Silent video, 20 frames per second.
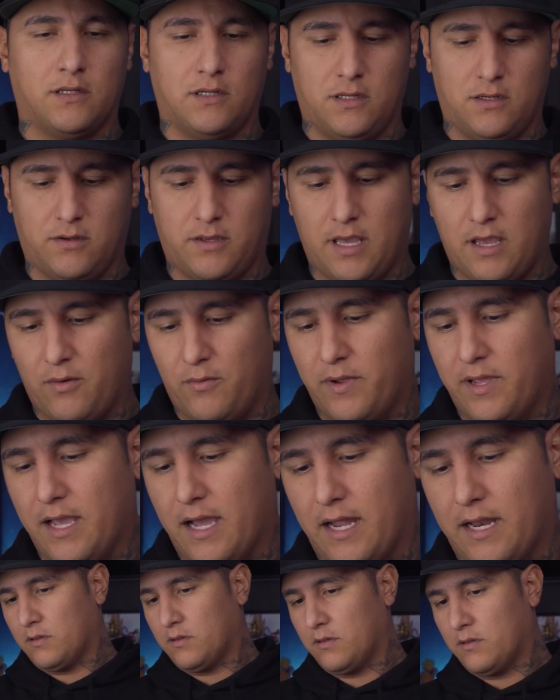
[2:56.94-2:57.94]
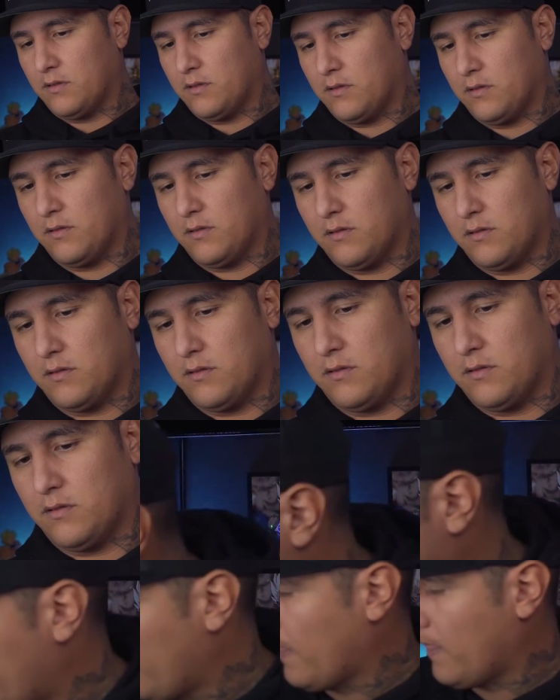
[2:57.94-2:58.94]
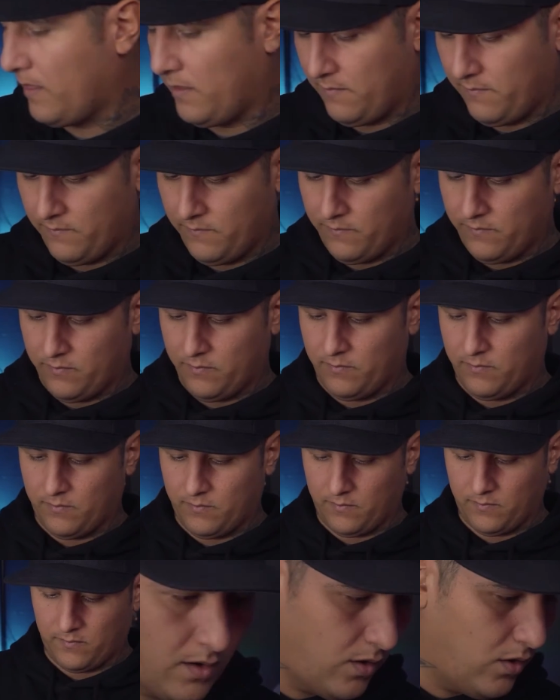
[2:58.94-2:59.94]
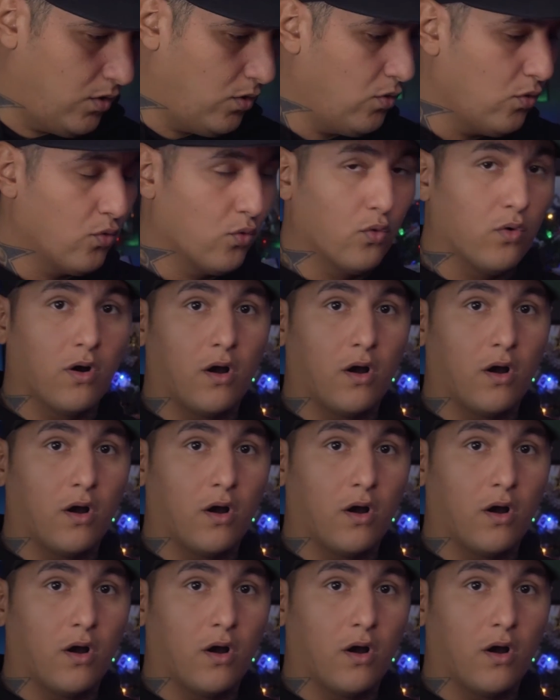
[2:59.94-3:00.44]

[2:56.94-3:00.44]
Okay, we got it. Oh,